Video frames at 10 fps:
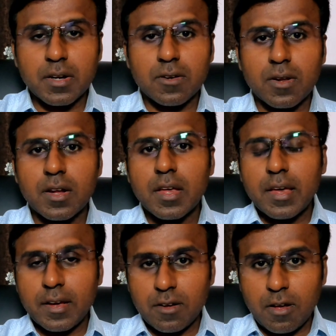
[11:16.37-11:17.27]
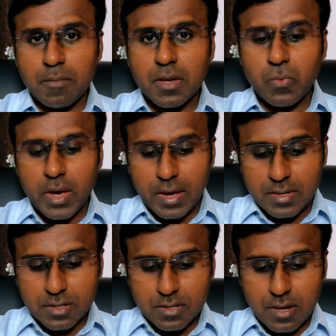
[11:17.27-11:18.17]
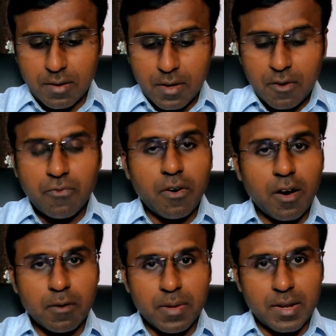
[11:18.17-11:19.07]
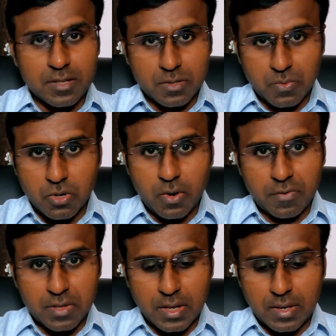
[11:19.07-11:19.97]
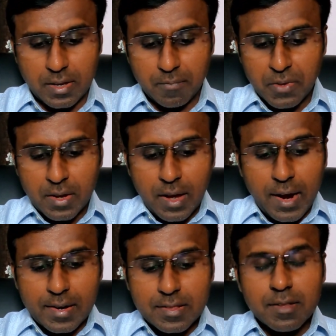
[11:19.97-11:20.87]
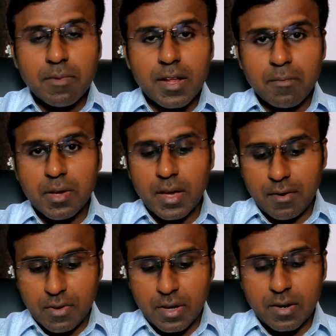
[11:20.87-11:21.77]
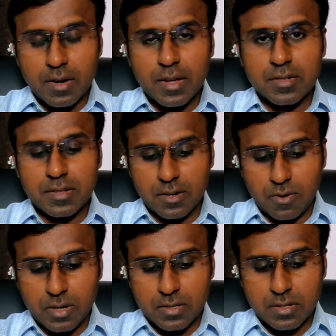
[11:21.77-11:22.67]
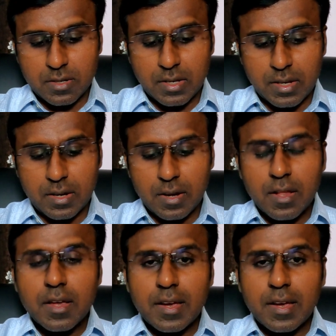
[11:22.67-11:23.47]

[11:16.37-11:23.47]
in a particular economic way is the formalist view of thinking and a similar behavior is noticed here